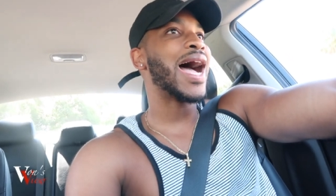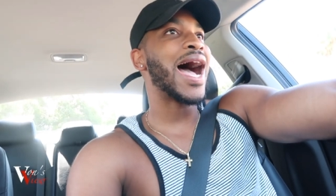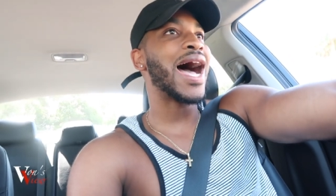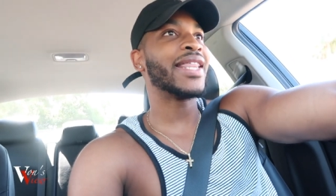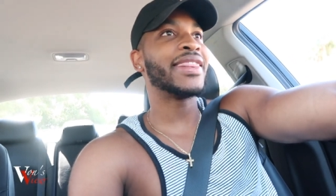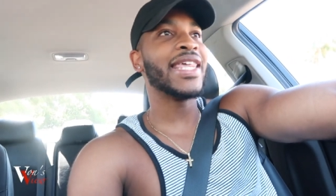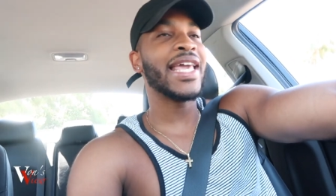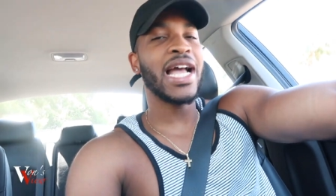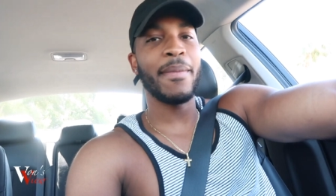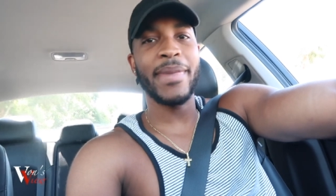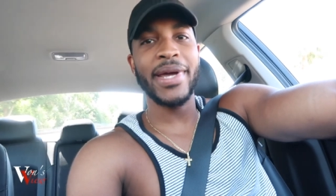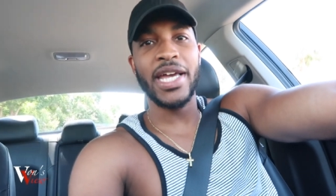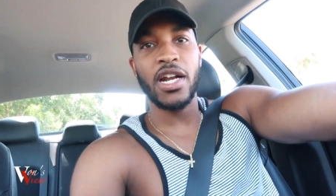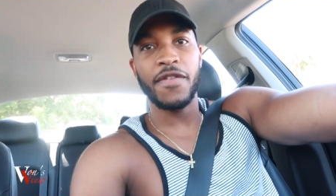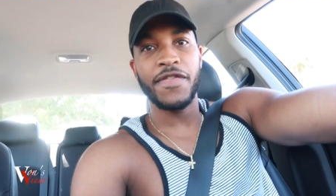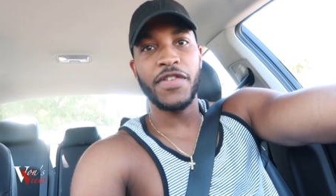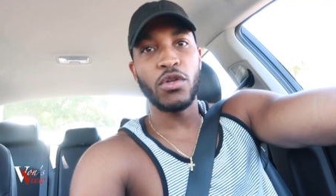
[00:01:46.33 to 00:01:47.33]
I think I'm gonna
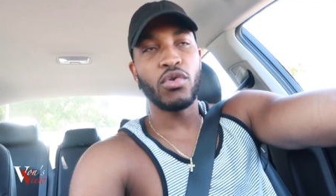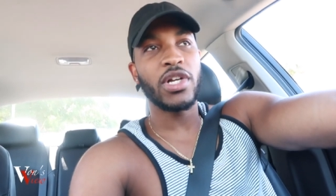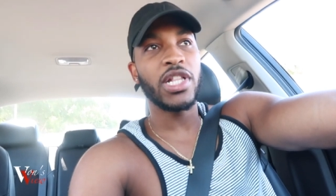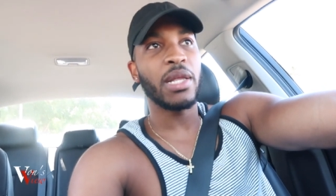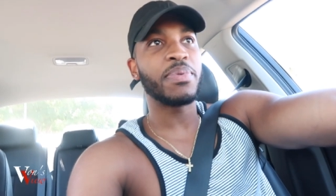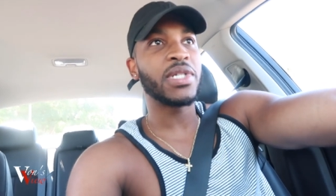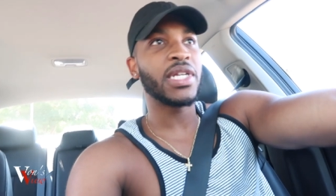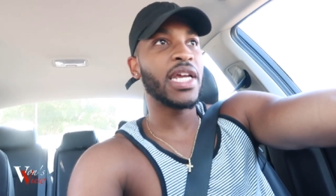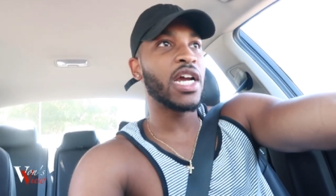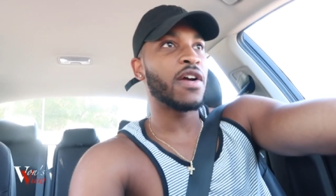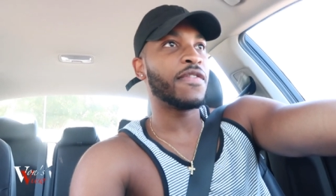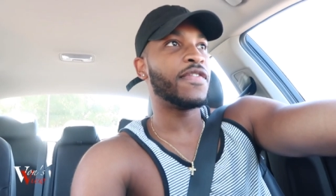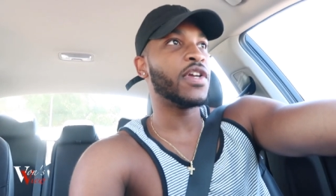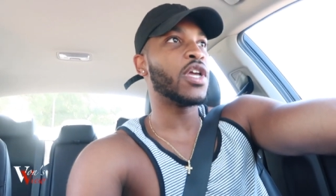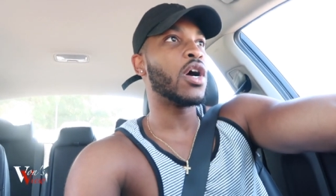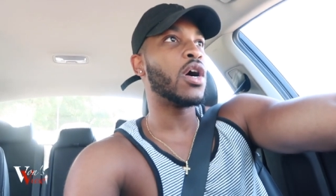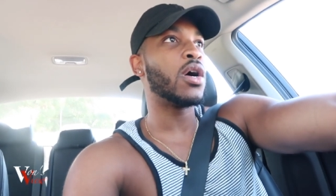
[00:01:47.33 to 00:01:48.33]
get a few clips in here
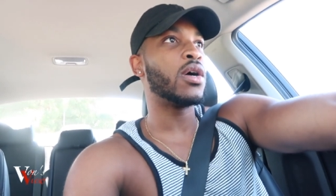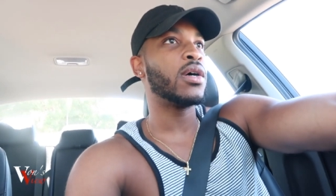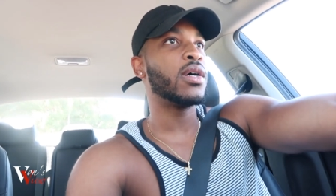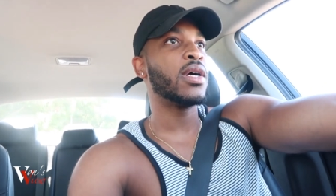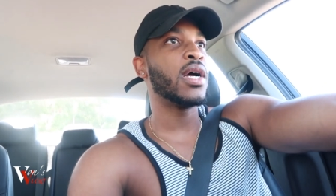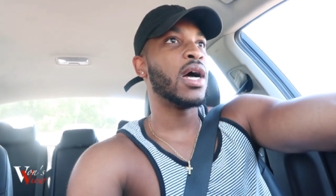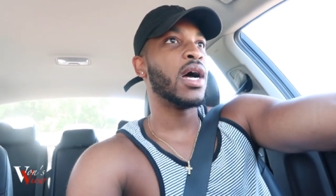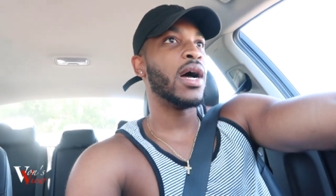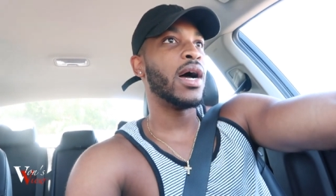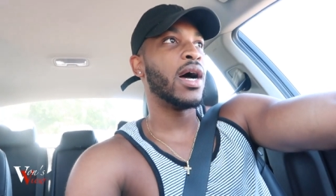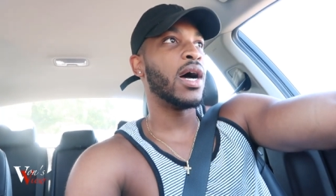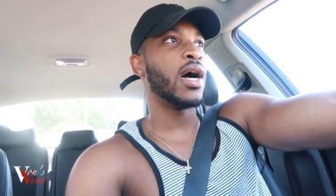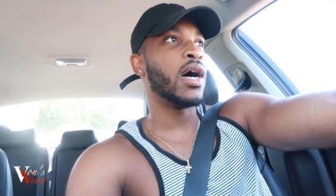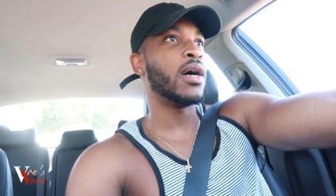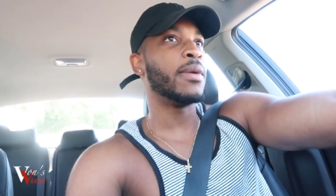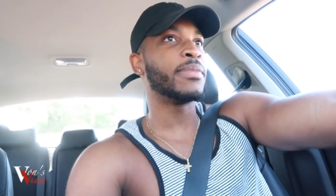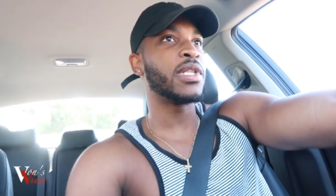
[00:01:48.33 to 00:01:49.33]
for y'all,
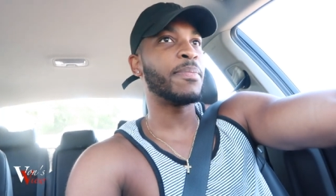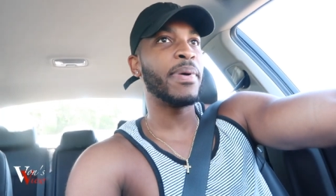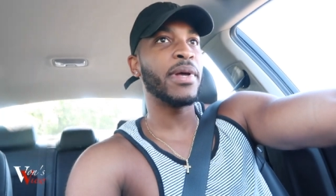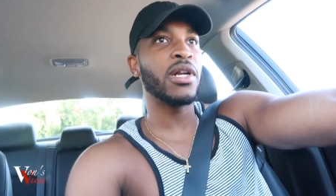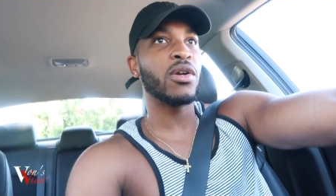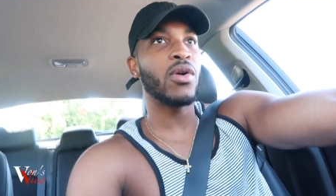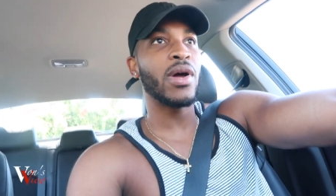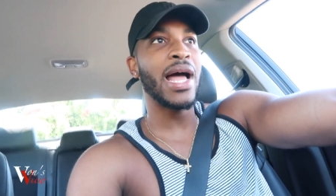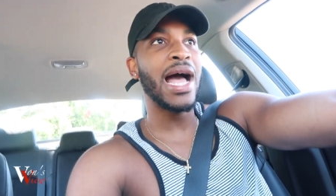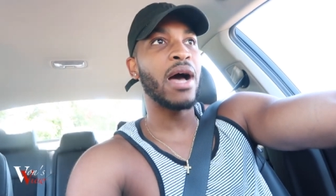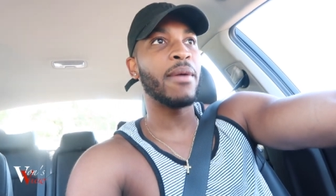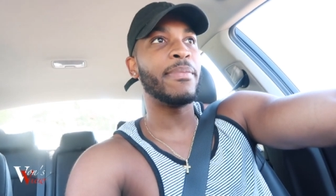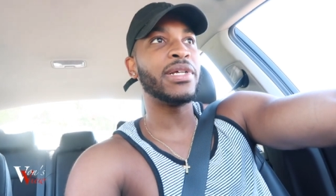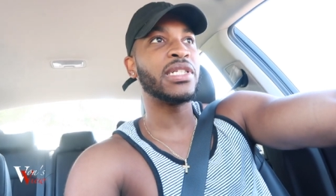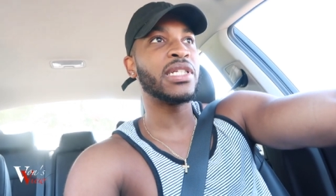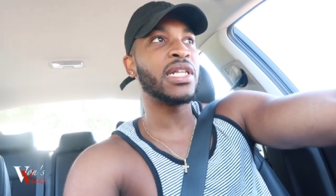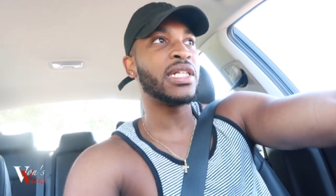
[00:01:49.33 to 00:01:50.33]
depending on how
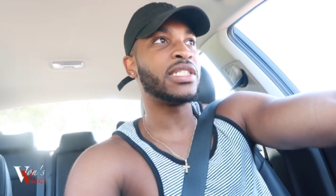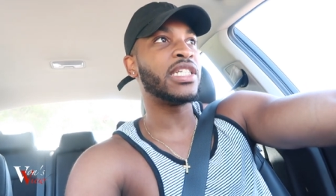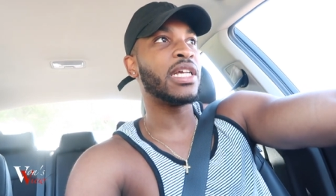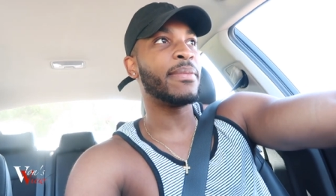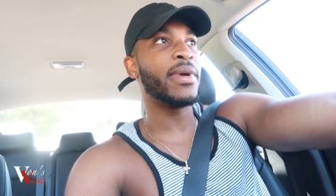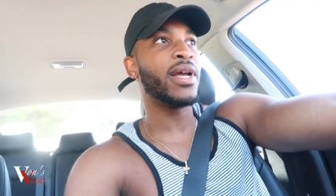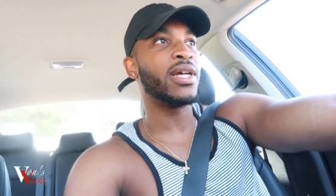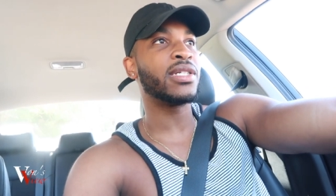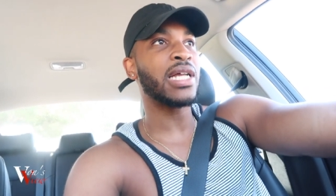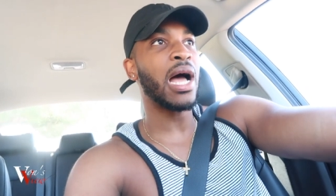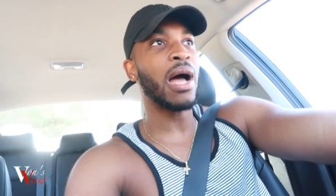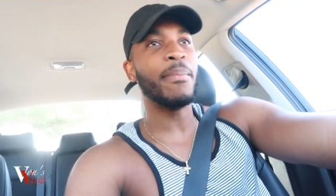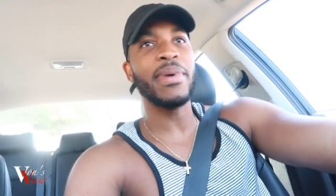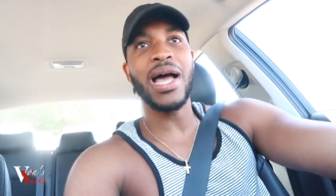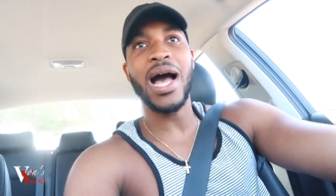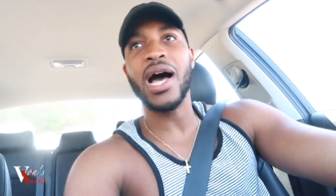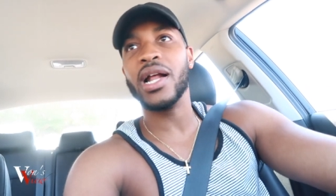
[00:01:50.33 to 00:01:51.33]
busy the gym is. I'll
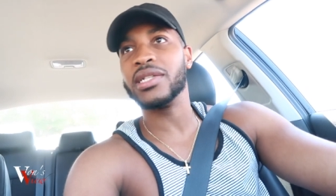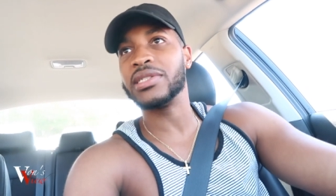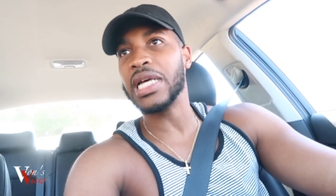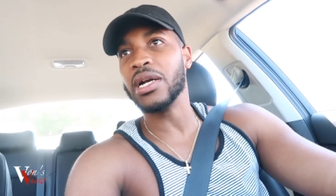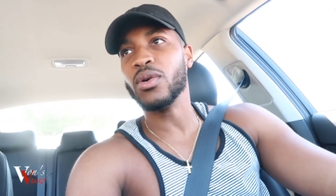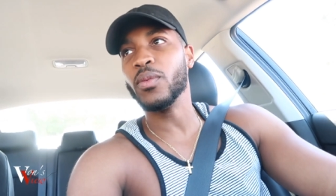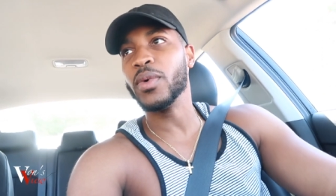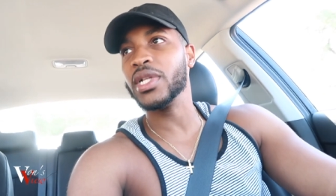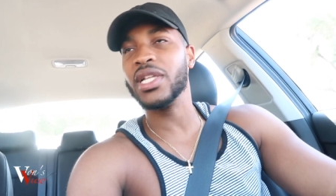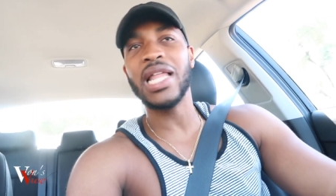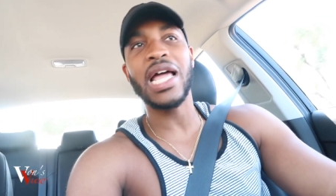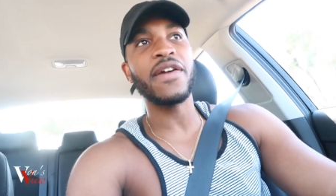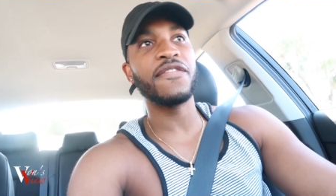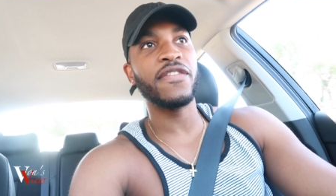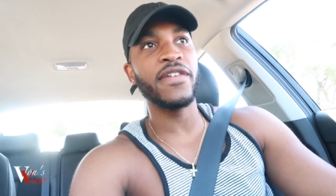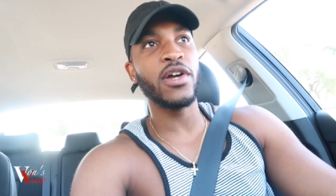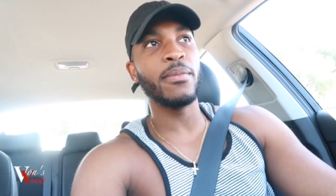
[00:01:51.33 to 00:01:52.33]
be honest, I don't really
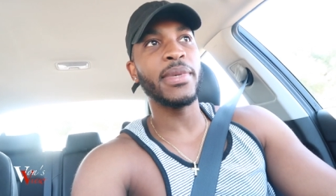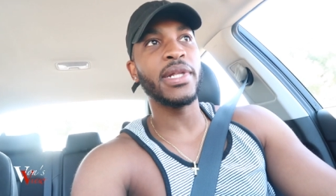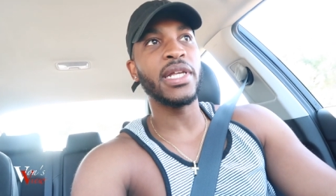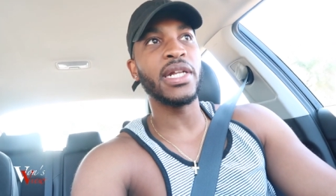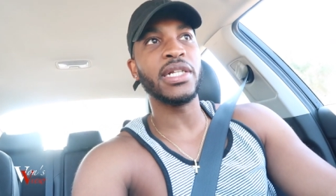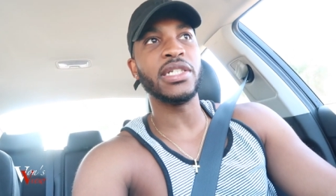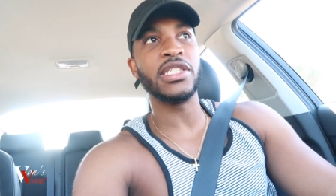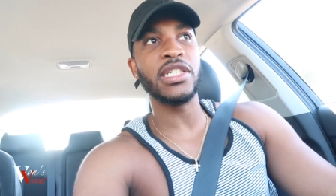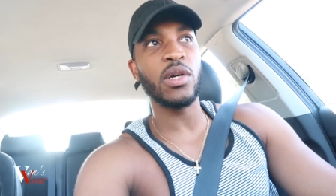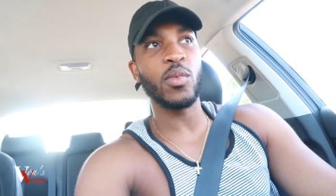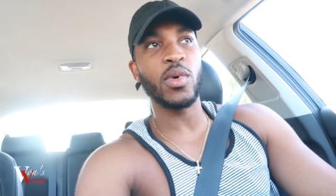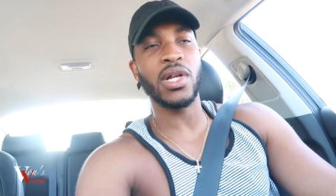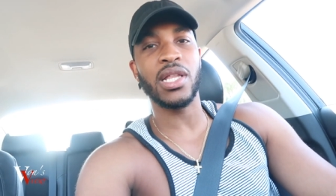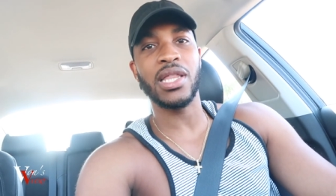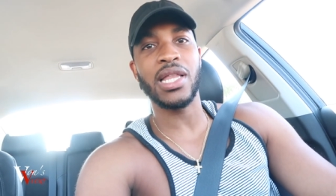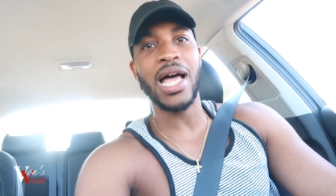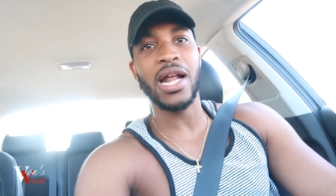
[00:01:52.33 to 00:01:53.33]
like filming in the gym
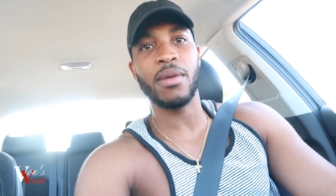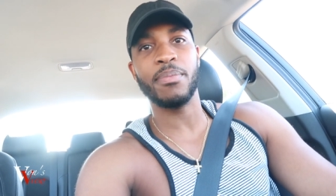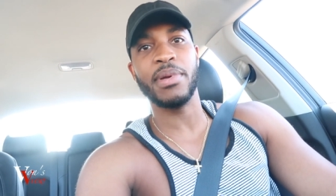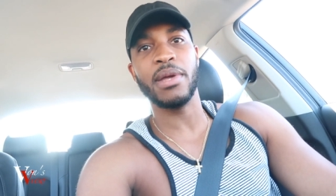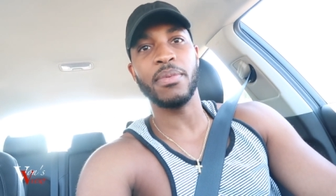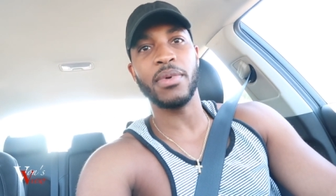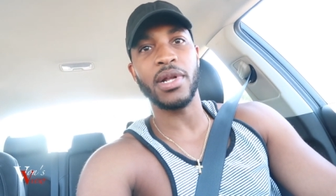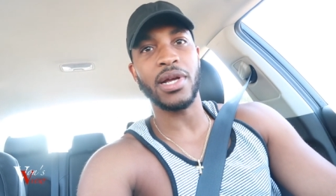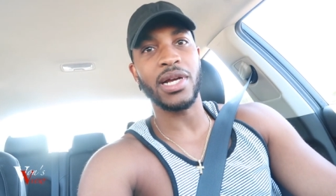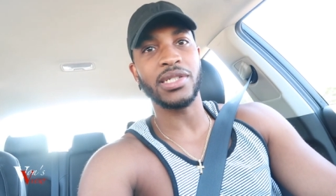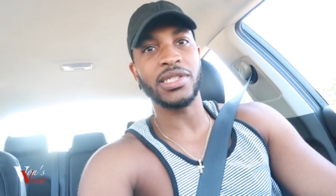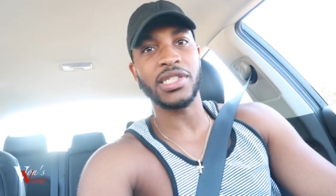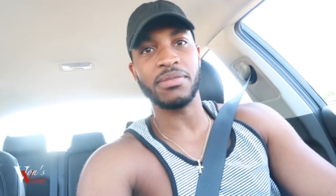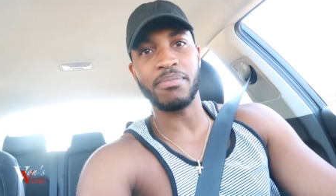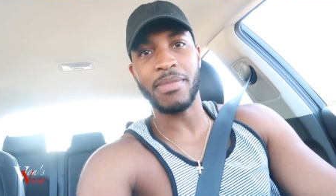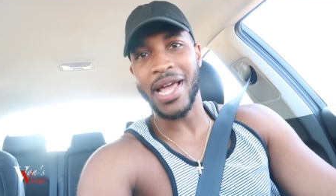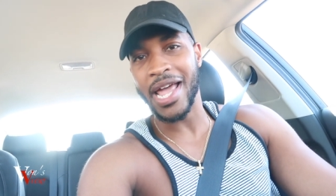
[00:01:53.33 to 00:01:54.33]
with a lot of people there. It's
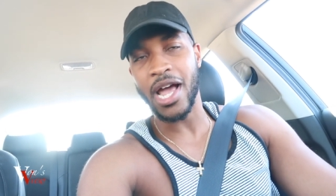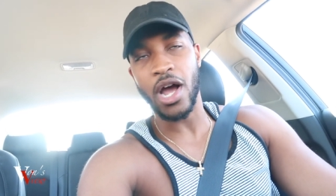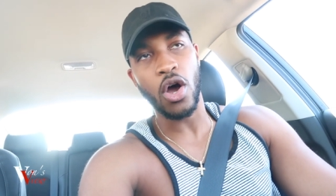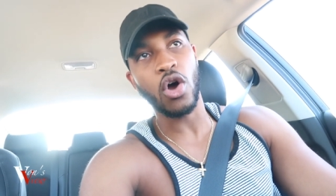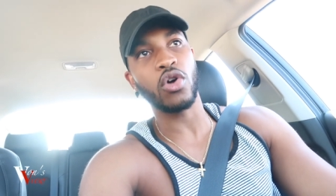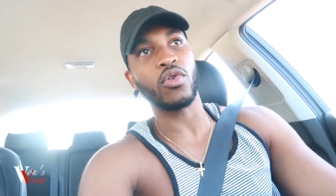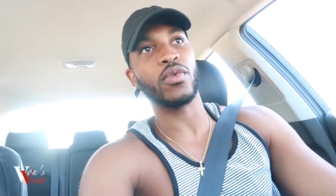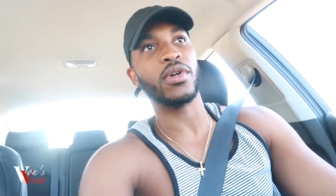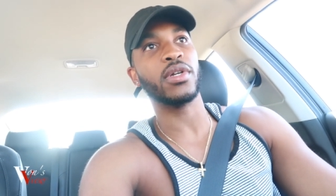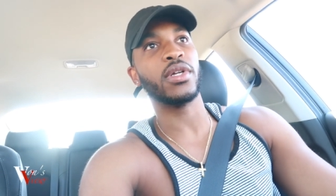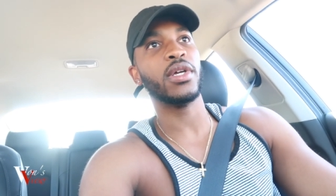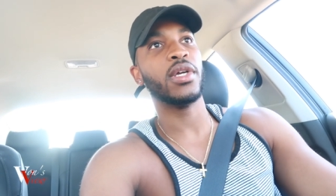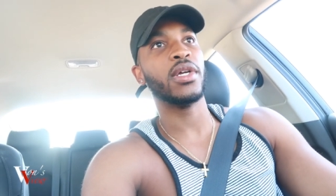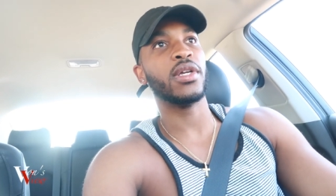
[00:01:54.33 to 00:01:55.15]
just mad awkward.